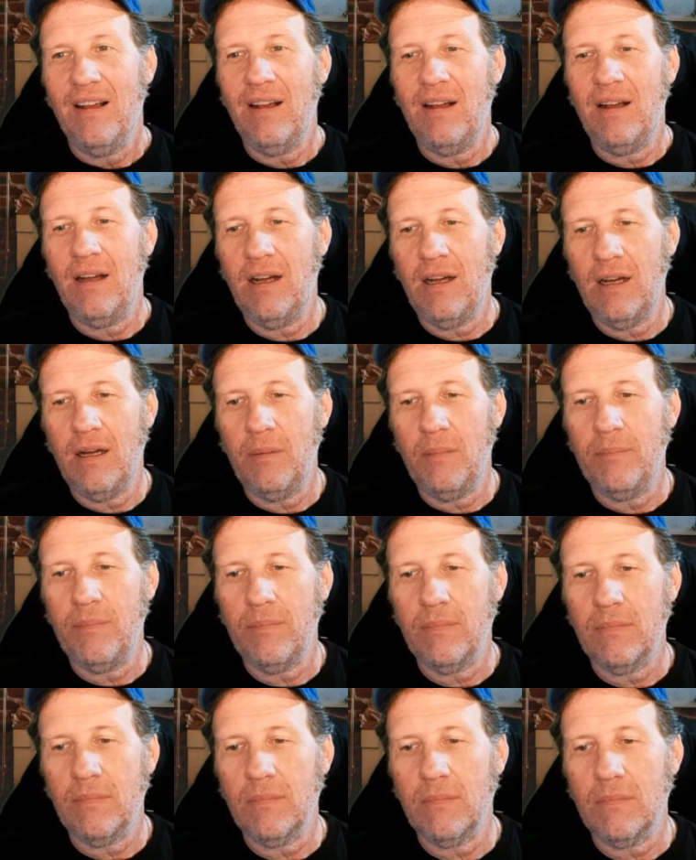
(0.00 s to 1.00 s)
Um,
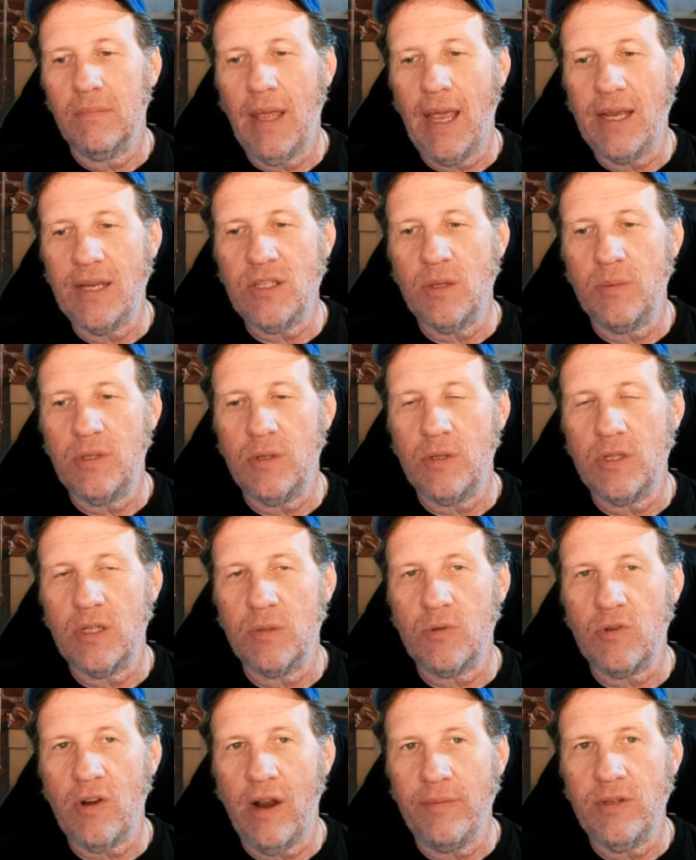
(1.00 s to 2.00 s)
ask them to
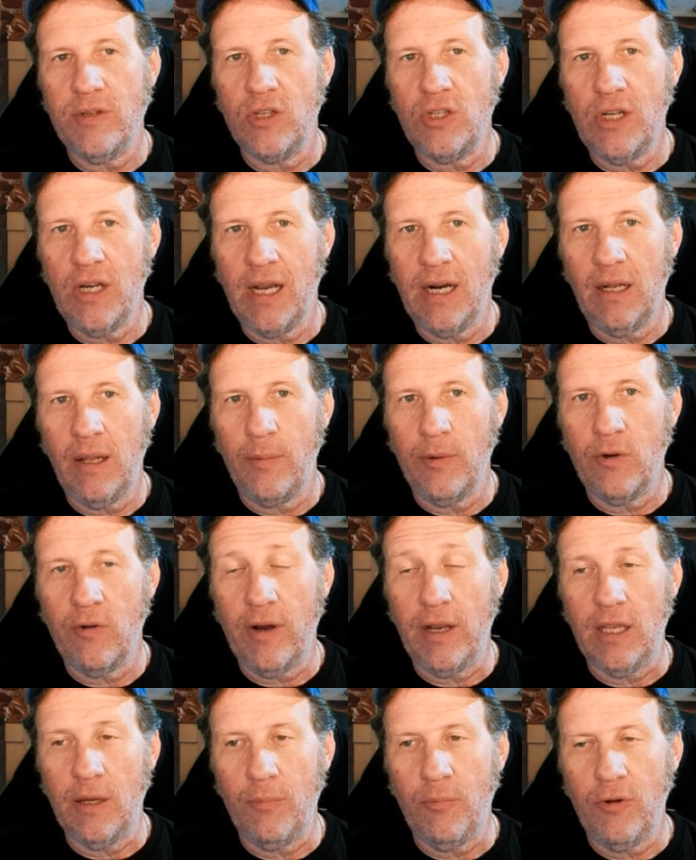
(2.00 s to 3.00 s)
subscribe to the channel. I would
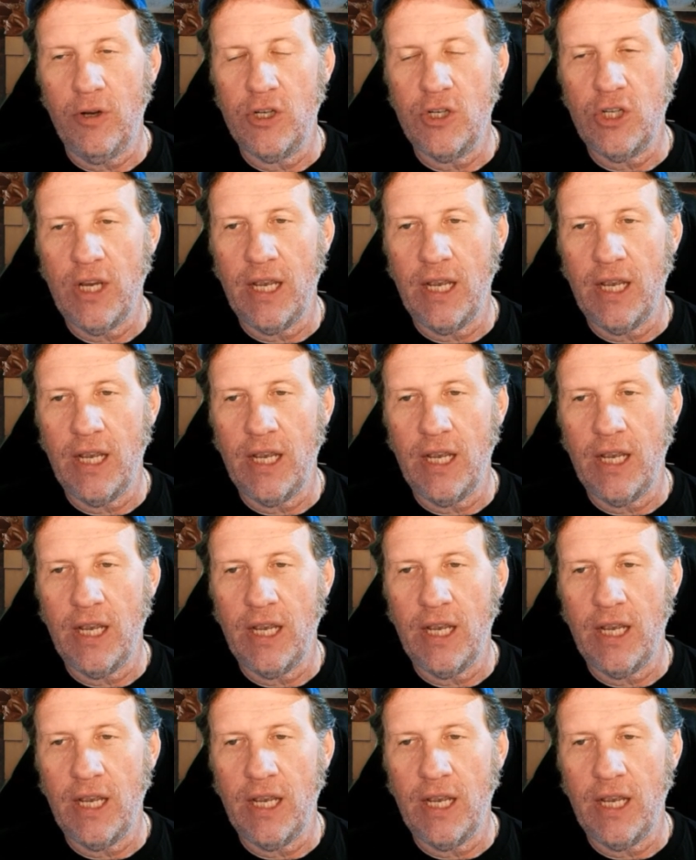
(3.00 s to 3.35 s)
greatly appreciate